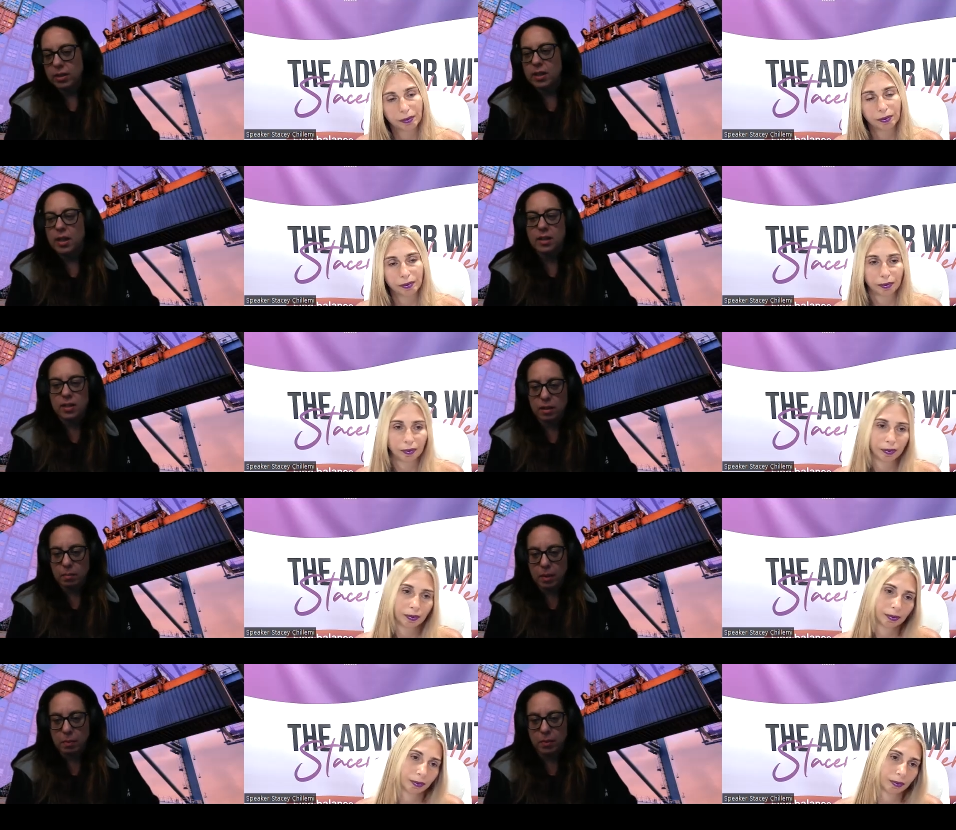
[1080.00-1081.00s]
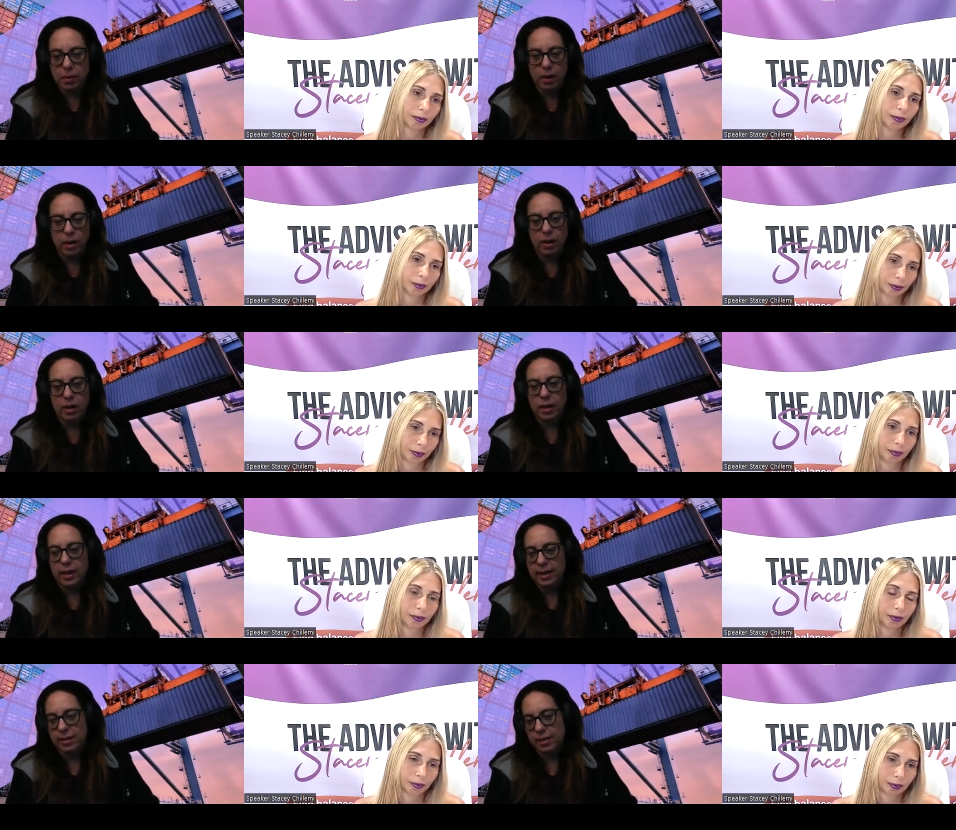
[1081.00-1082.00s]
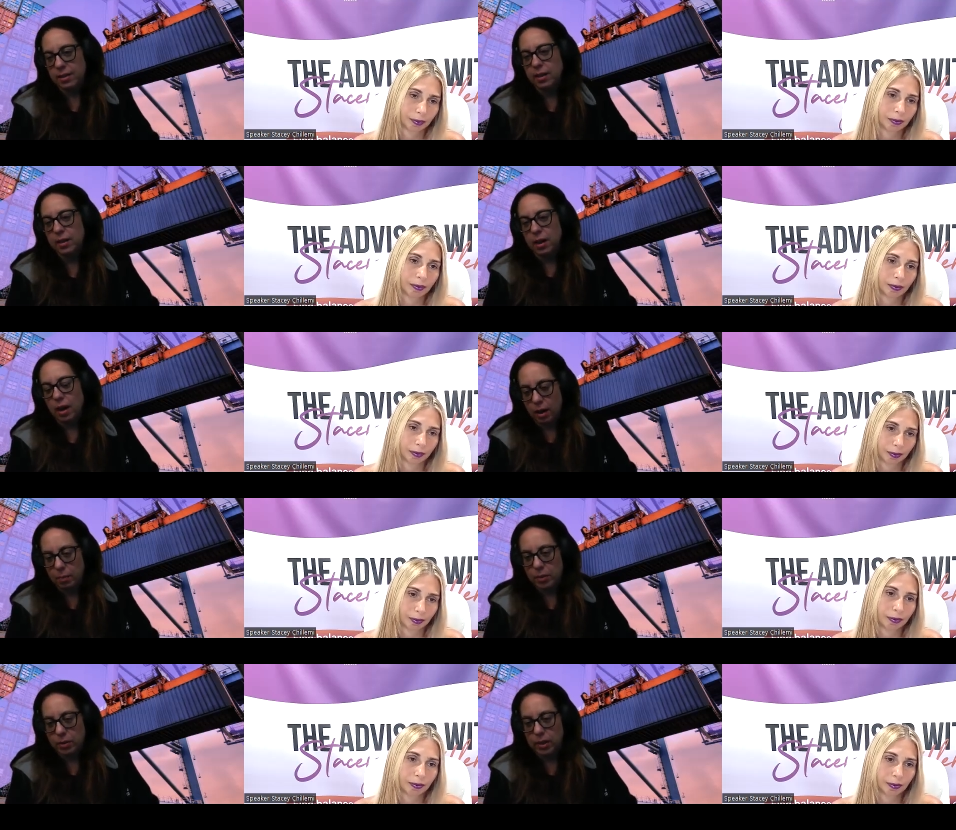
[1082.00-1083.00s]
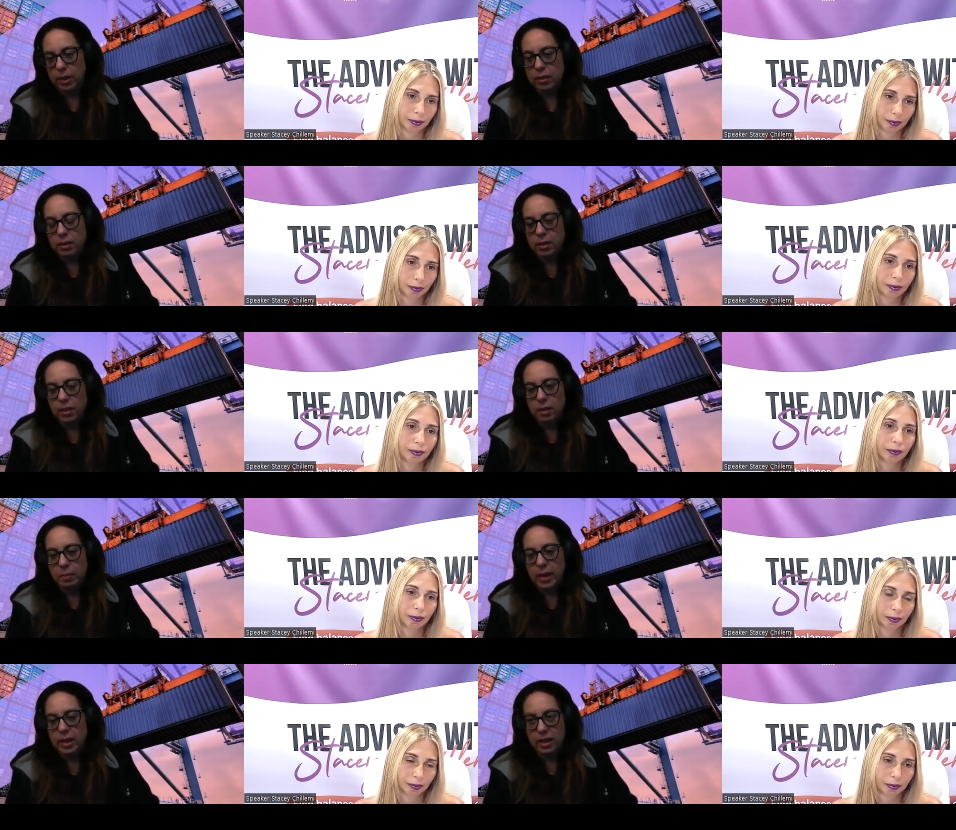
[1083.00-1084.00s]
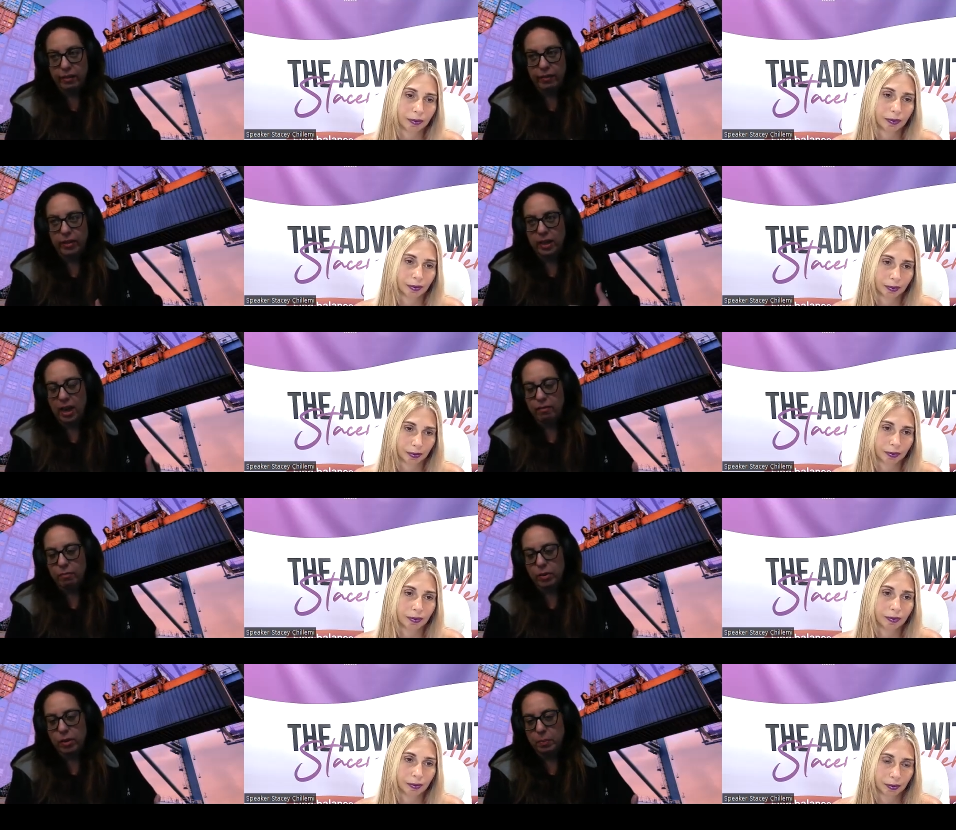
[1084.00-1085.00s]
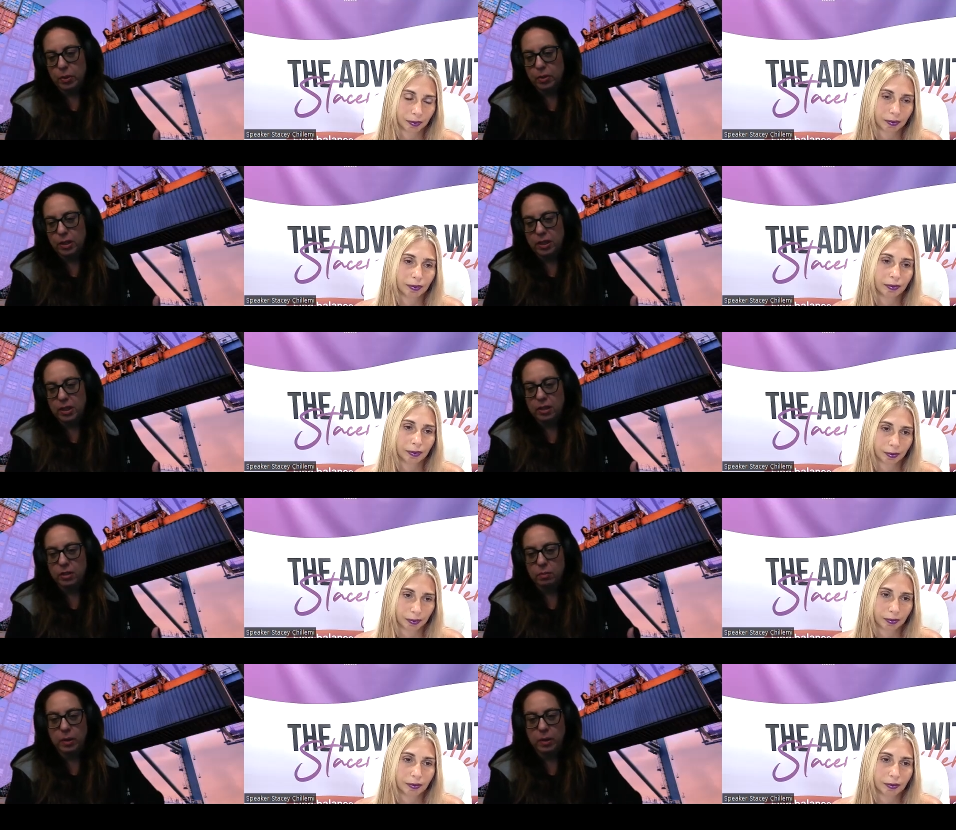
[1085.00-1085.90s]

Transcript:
Speaker 1: understand that some people are less up to it, but it definitely gave more opportunities.